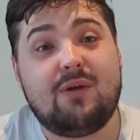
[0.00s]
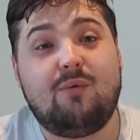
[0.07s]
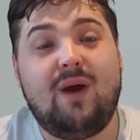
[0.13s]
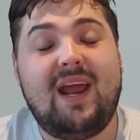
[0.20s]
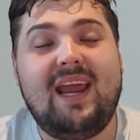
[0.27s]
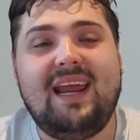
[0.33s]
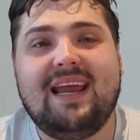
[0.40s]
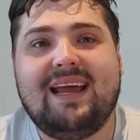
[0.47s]

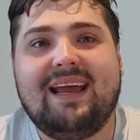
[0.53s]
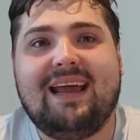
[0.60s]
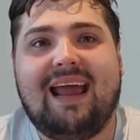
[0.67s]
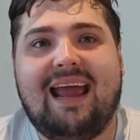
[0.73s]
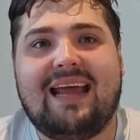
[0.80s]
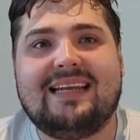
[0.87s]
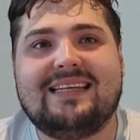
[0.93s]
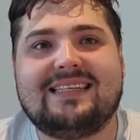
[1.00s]
away.
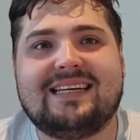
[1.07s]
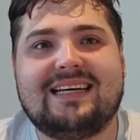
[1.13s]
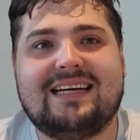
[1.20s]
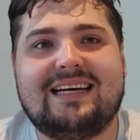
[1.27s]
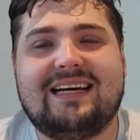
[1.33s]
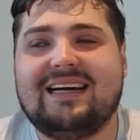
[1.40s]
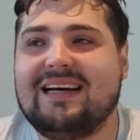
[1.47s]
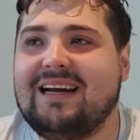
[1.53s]
And
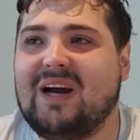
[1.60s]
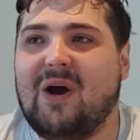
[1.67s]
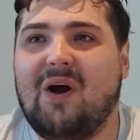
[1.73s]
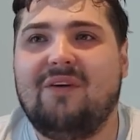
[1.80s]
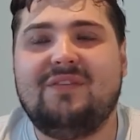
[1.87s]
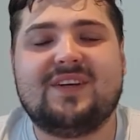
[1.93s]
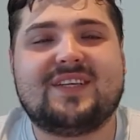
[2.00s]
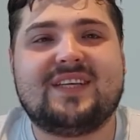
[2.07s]

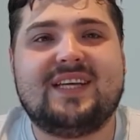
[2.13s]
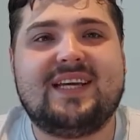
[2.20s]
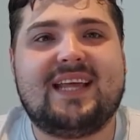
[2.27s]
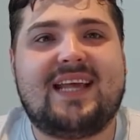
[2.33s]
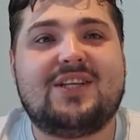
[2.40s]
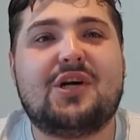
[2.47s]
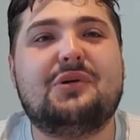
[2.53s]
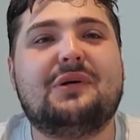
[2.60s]
obviously
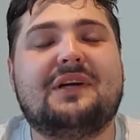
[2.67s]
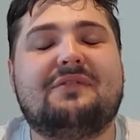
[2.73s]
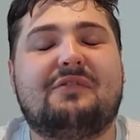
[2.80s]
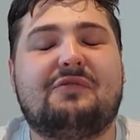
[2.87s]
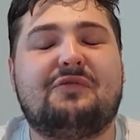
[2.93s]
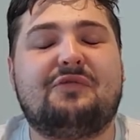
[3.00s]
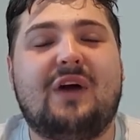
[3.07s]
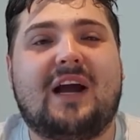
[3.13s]
they don't give a
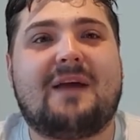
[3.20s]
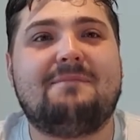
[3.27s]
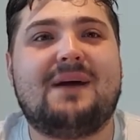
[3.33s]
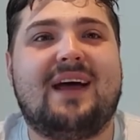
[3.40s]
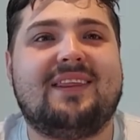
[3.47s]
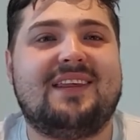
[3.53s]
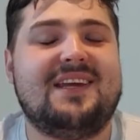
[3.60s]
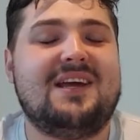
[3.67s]
fuck
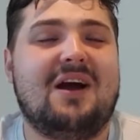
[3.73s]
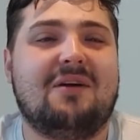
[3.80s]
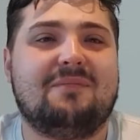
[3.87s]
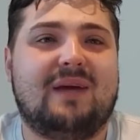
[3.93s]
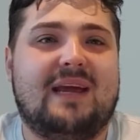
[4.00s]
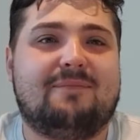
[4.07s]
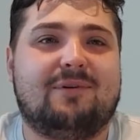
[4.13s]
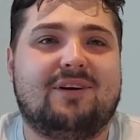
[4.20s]
about the young
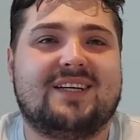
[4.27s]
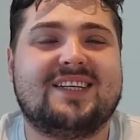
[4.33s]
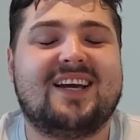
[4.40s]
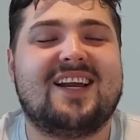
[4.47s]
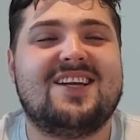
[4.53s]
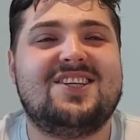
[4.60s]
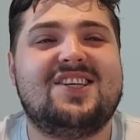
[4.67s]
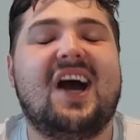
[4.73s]
people because they're
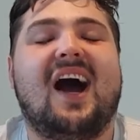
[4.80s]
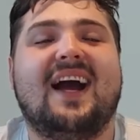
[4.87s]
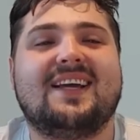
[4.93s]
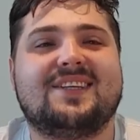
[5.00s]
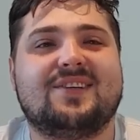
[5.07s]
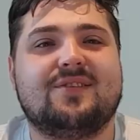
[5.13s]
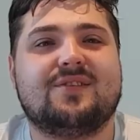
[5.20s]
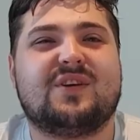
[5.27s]
gonna die
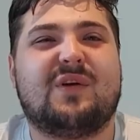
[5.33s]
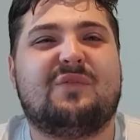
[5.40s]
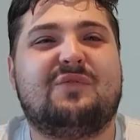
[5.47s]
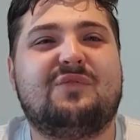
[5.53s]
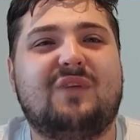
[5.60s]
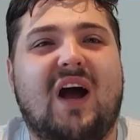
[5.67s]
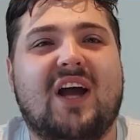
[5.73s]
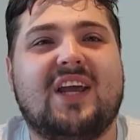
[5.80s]
soon, so
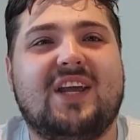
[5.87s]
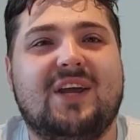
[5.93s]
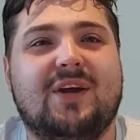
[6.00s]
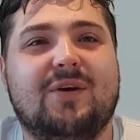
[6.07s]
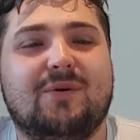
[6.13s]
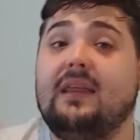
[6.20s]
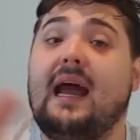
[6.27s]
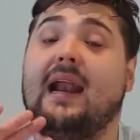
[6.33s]
fuck
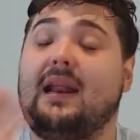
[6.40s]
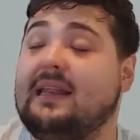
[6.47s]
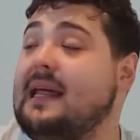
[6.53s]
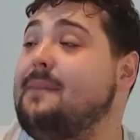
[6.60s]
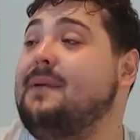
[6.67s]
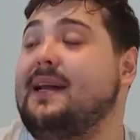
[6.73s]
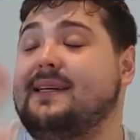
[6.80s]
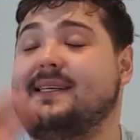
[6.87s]
you.
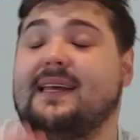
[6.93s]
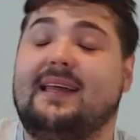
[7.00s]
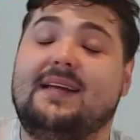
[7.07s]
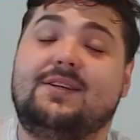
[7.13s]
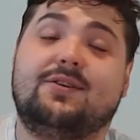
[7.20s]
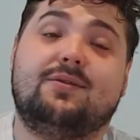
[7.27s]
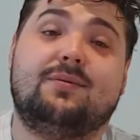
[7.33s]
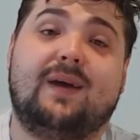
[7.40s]
That being said, they
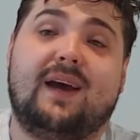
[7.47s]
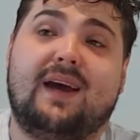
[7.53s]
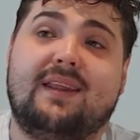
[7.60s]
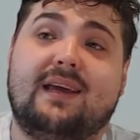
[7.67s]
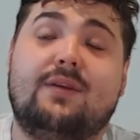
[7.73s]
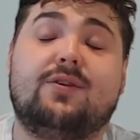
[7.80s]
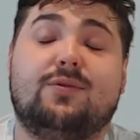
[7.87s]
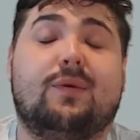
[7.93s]

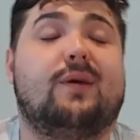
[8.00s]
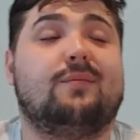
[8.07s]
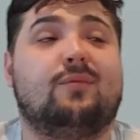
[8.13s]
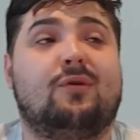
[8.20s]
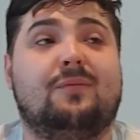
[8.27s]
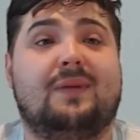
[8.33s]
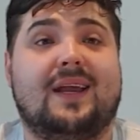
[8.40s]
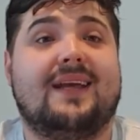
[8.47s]
do want
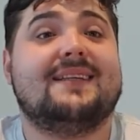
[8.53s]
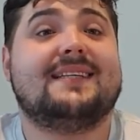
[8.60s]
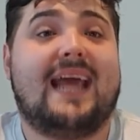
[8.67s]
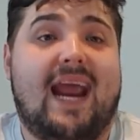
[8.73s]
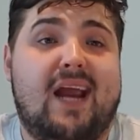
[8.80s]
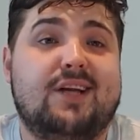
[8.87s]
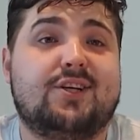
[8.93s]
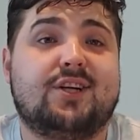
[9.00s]
more money into
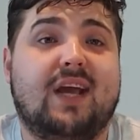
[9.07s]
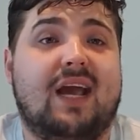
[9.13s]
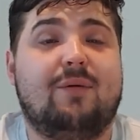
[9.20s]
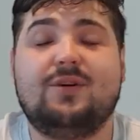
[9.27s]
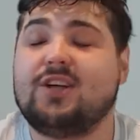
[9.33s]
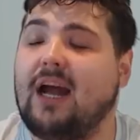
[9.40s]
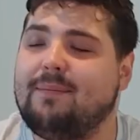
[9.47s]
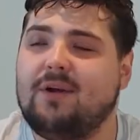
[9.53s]
aged care,
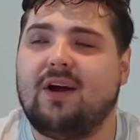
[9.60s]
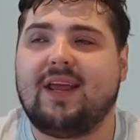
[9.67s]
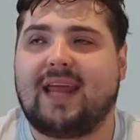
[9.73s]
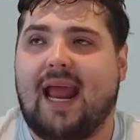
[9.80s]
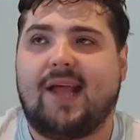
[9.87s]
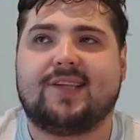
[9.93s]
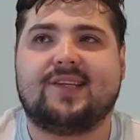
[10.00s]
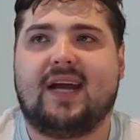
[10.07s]
which I'm not
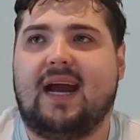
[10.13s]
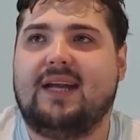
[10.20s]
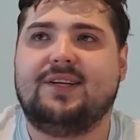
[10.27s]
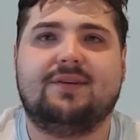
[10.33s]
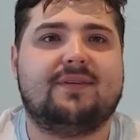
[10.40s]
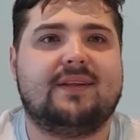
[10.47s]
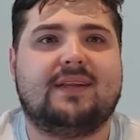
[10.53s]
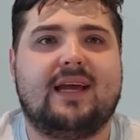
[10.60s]
against. I
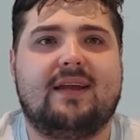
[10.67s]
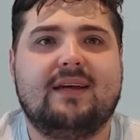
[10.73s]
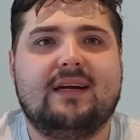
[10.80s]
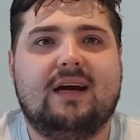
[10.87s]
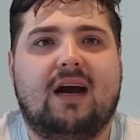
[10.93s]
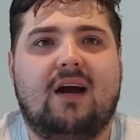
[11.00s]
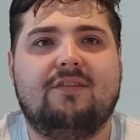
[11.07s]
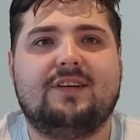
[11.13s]
do think that
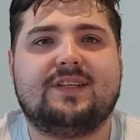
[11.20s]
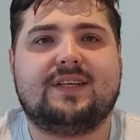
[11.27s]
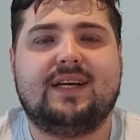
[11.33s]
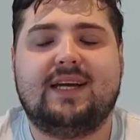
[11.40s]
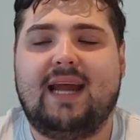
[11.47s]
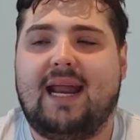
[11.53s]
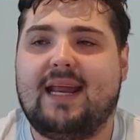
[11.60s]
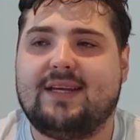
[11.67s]

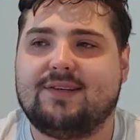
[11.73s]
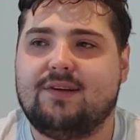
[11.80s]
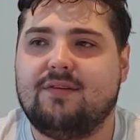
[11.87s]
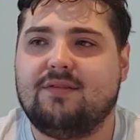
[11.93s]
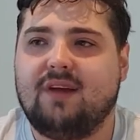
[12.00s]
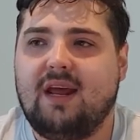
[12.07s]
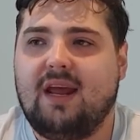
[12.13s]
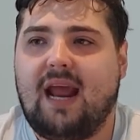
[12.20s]
obviously any sort
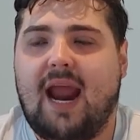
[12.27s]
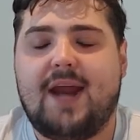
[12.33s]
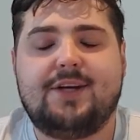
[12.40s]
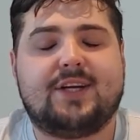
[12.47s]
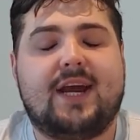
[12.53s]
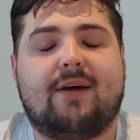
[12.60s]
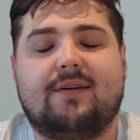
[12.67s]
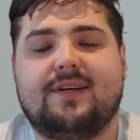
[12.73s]
of
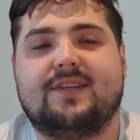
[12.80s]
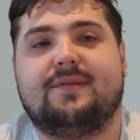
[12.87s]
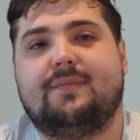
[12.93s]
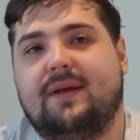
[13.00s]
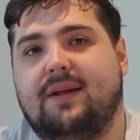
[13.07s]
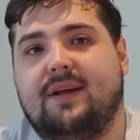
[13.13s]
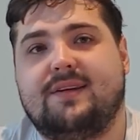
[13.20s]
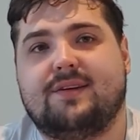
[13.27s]
aged care or
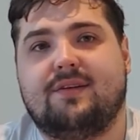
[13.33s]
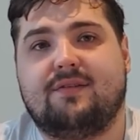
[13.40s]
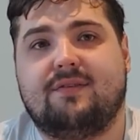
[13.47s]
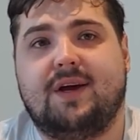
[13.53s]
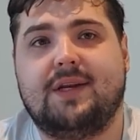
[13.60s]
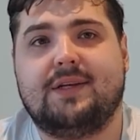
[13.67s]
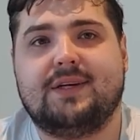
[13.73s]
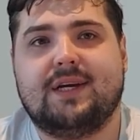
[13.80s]
disability sort of
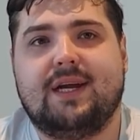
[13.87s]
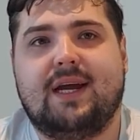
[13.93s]
fund